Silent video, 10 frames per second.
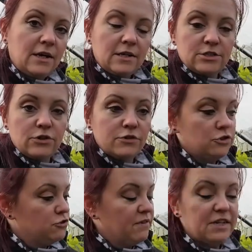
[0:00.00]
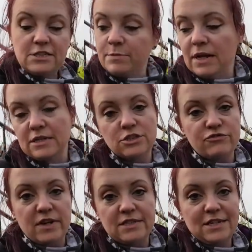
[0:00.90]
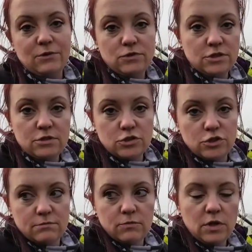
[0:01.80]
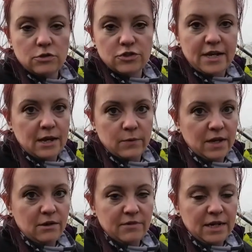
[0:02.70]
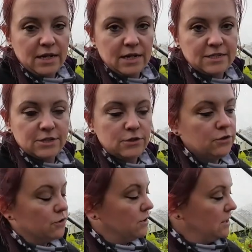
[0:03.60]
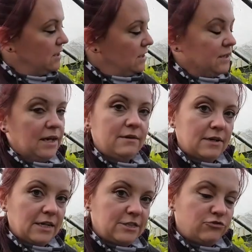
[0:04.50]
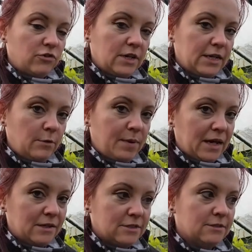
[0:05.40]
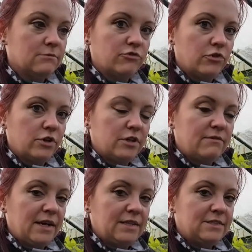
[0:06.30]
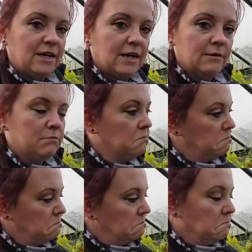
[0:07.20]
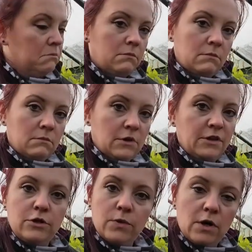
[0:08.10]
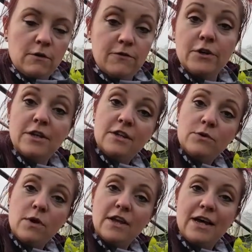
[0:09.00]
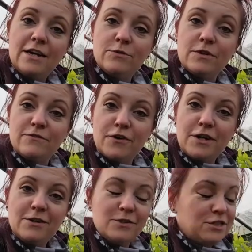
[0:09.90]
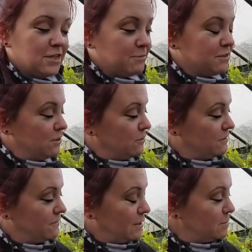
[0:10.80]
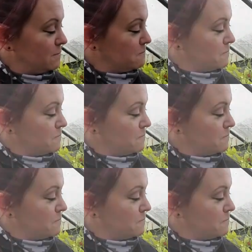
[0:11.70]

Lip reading: So they're just ready to plant straight out and just, well, just get away really. So yeah, nice strong little plants grown at the right time, and they do it all for you. They do all the hard work for you, which is absolutely fab.